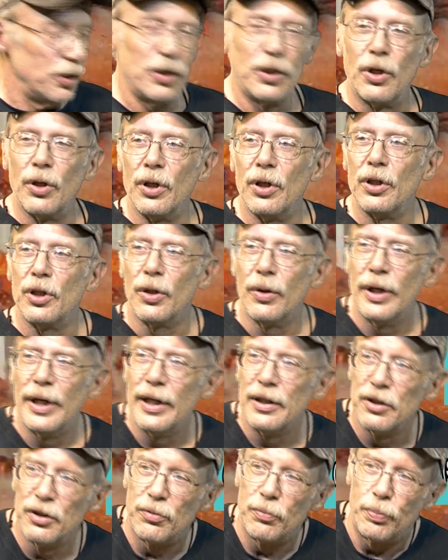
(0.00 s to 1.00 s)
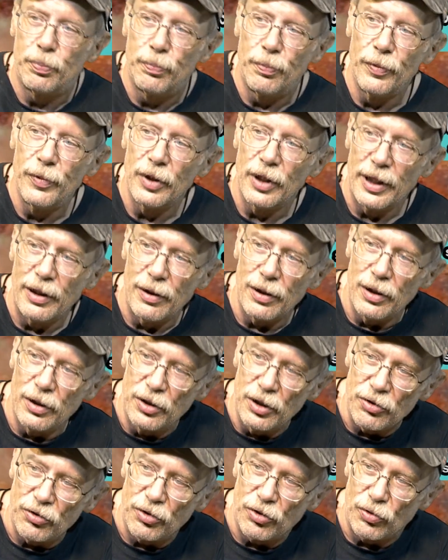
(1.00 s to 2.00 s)
Go ahead and
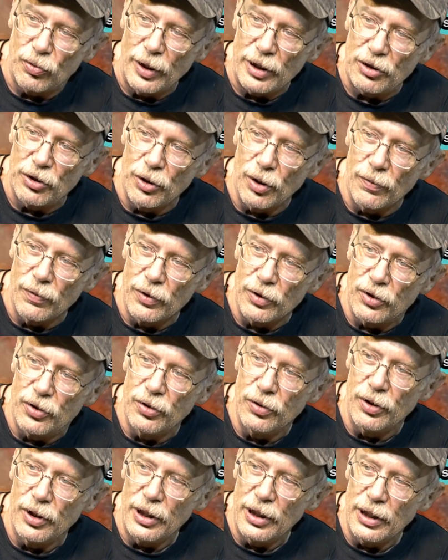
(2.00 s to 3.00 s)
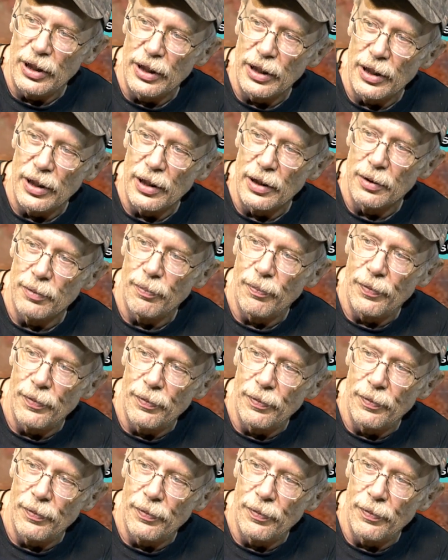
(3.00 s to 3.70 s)
just switch over to the